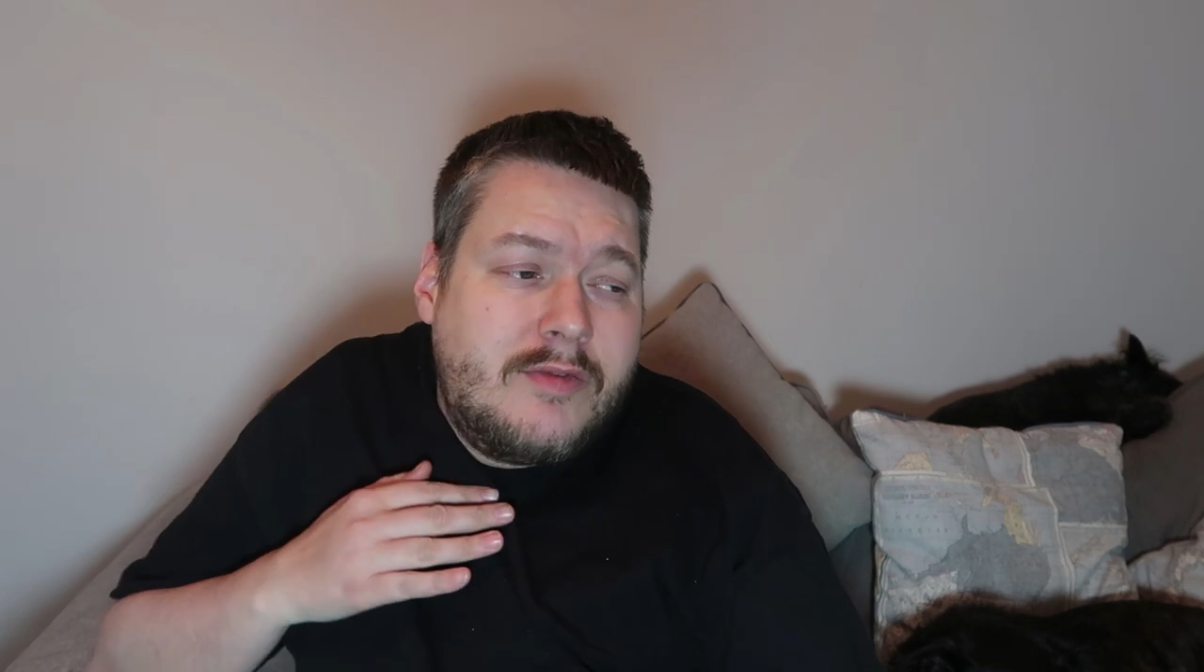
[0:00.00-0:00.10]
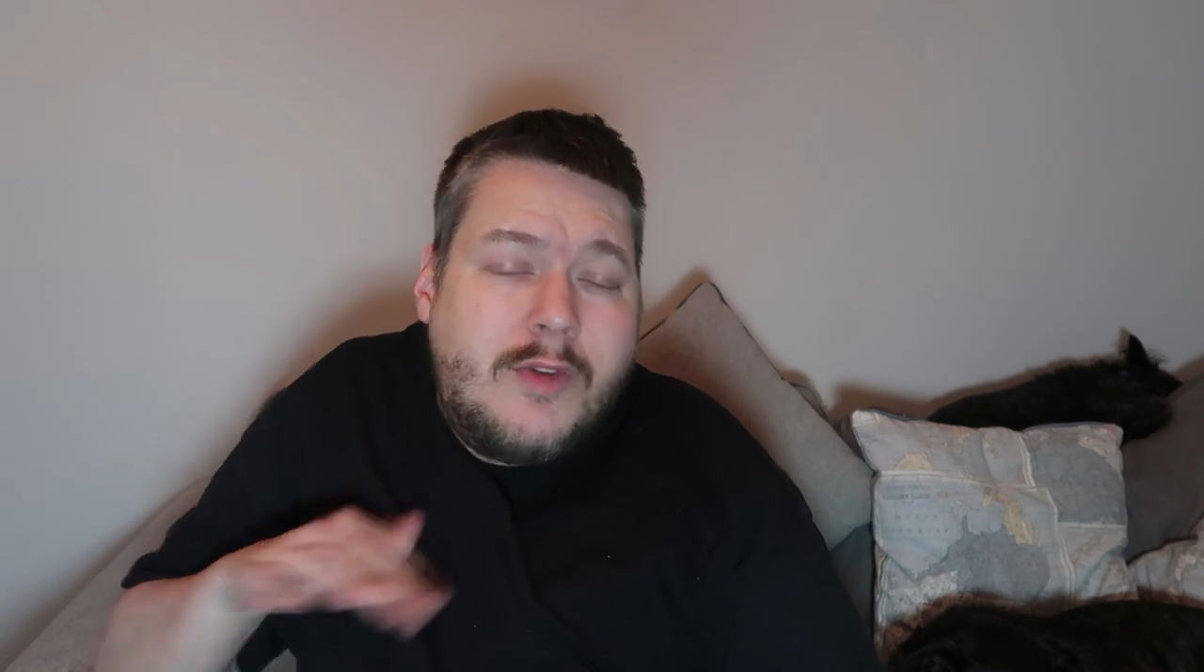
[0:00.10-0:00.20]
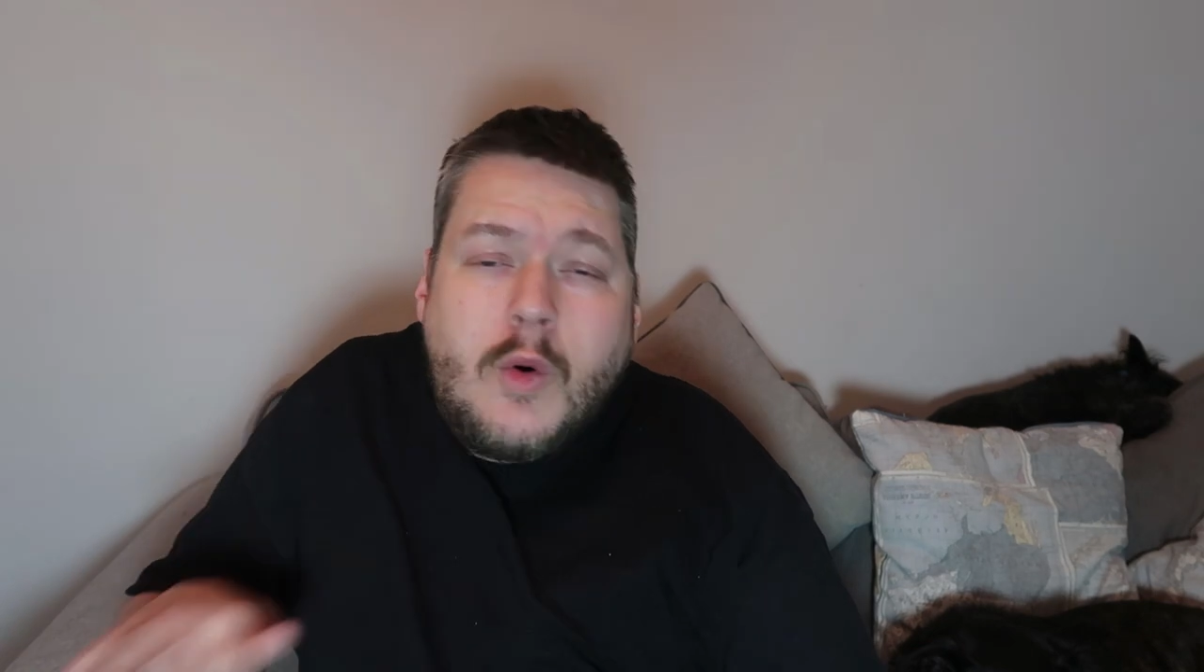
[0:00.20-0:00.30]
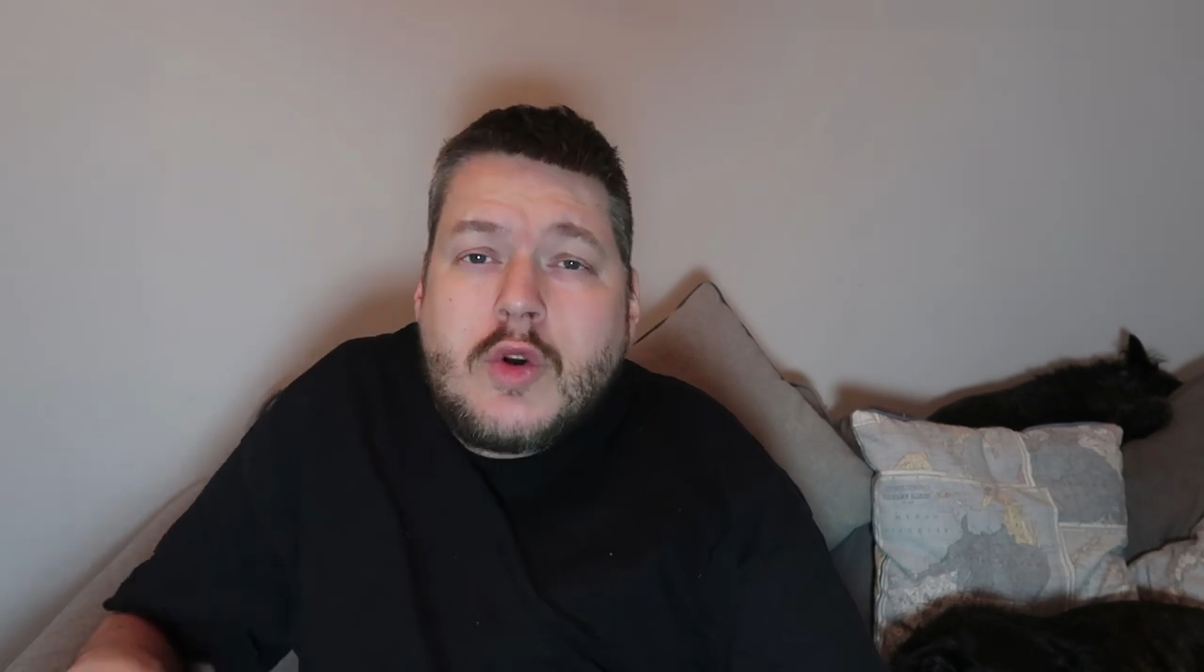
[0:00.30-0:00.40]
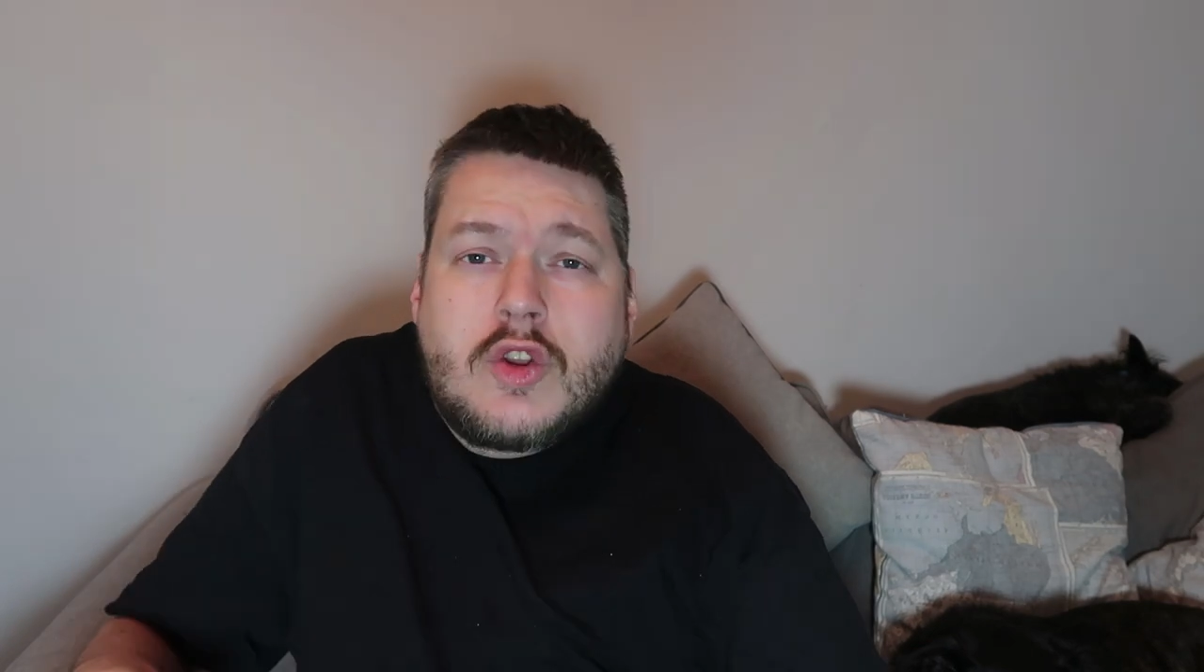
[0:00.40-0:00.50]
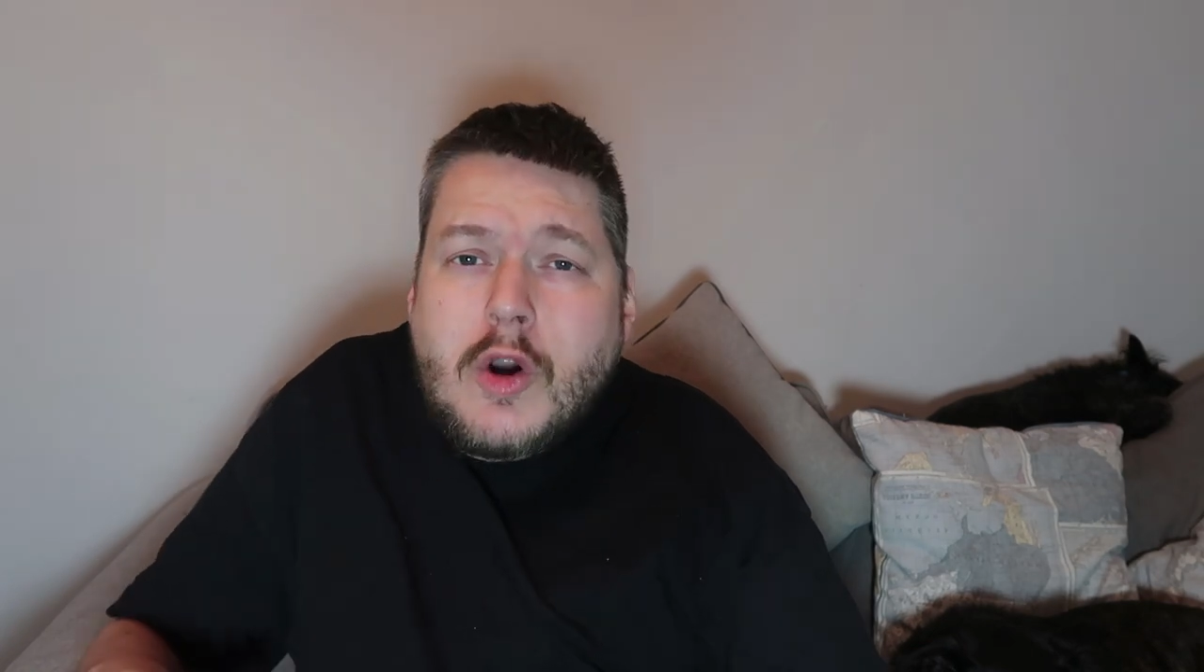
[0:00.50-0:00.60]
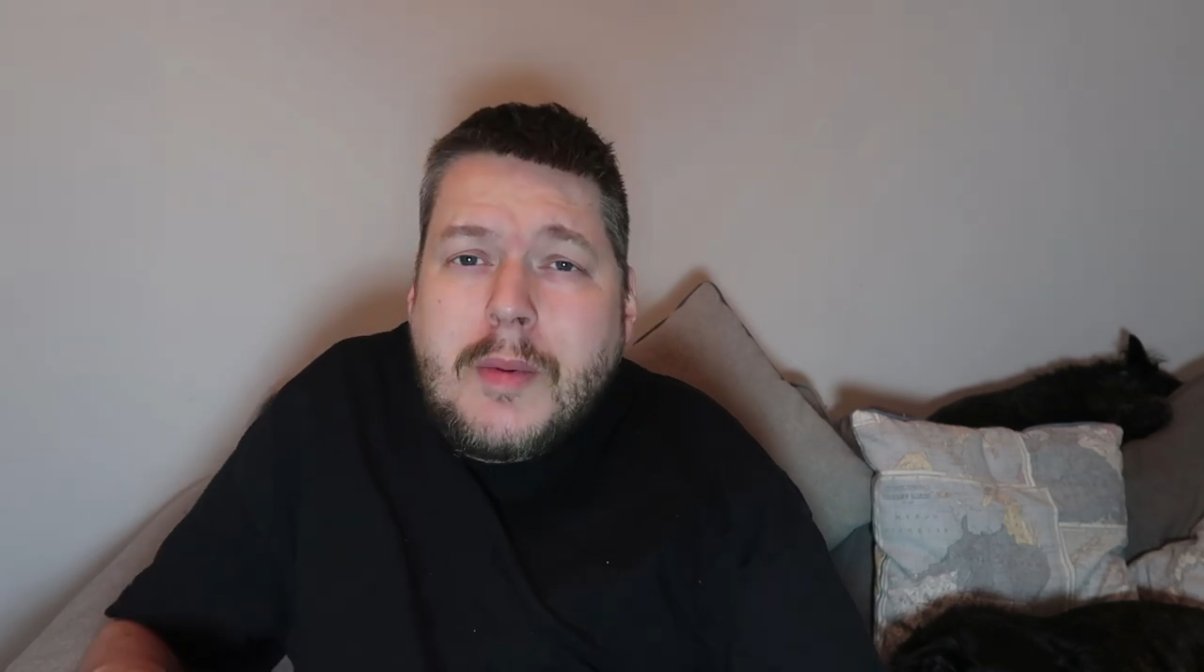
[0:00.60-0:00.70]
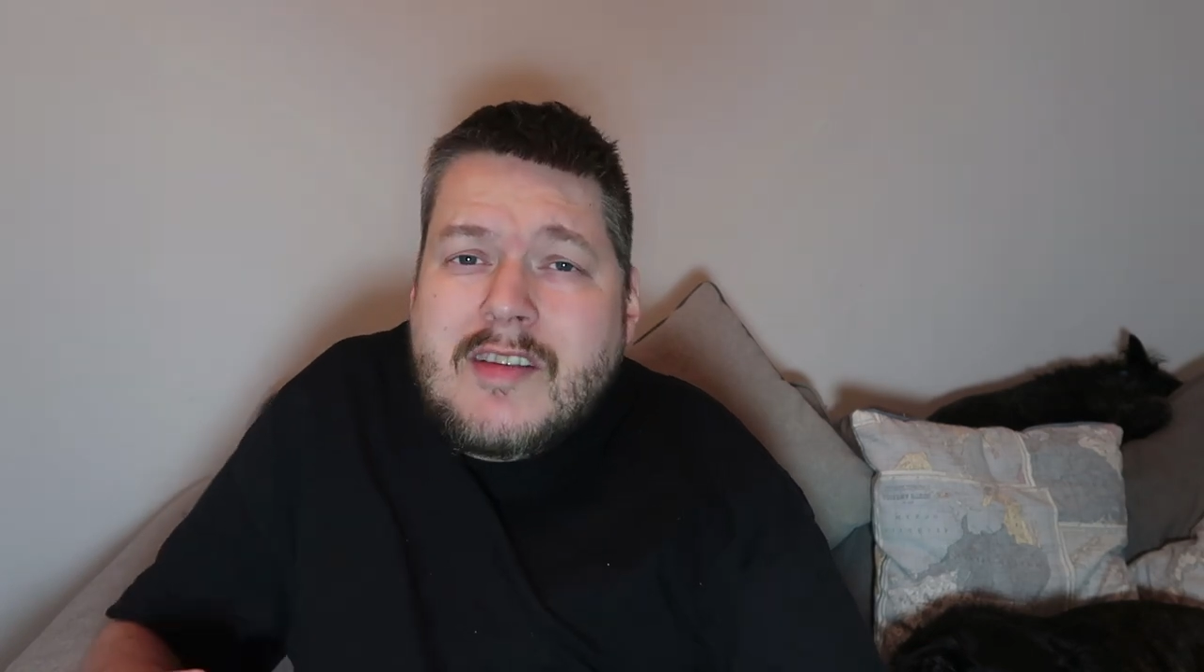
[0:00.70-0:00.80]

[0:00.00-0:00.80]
Photoshop